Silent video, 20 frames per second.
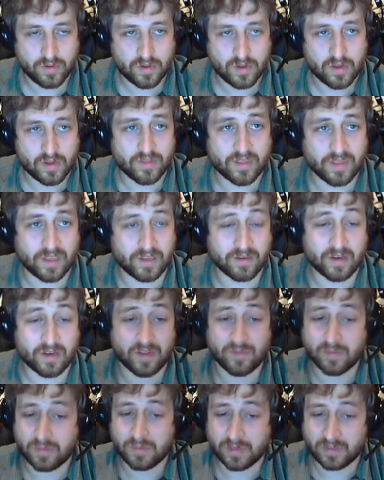thank you to
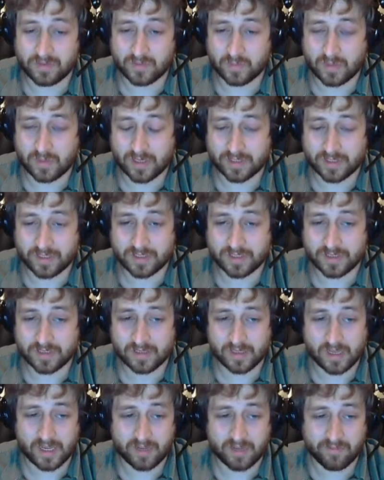everybody who's watching us
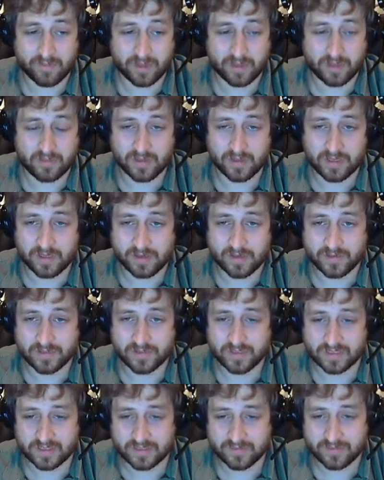live, by the way, all
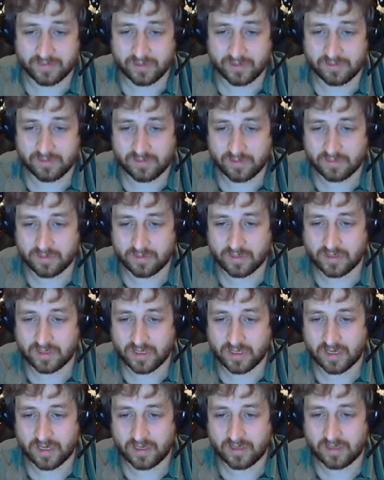6 of you,
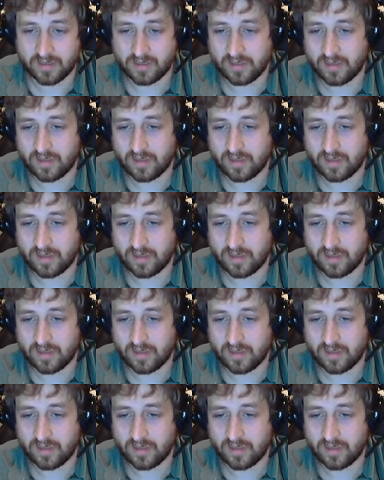appreciate it.